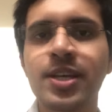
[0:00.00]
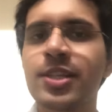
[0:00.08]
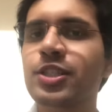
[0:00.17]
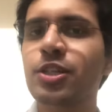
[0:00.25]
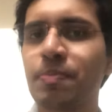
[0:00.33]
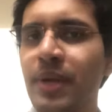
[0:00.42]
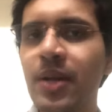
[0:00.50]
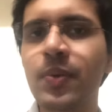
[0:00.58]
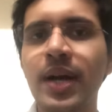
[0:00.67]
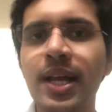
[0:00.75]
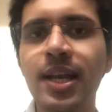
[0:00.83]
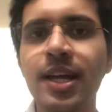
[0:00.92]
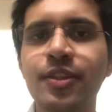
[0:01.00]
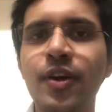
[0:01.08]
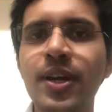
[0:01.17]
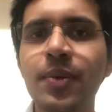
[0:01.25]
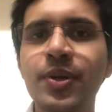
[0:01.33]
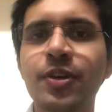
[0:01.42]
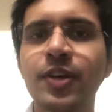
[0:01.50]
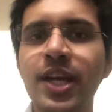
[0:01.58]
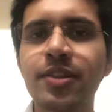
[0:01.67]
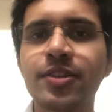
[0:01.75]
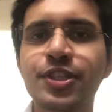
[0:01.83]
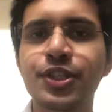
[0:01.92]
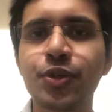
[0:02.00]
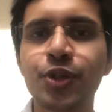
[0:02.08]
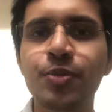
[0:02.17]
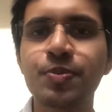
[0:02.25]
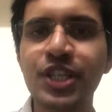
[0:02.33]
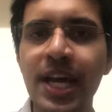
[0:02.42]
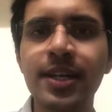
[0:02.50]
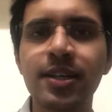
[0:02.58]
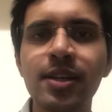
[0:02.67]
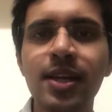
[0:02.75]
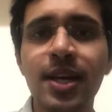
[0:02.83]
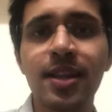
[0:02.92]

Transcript: So meanwhile, I thought I would create this YouTube channel,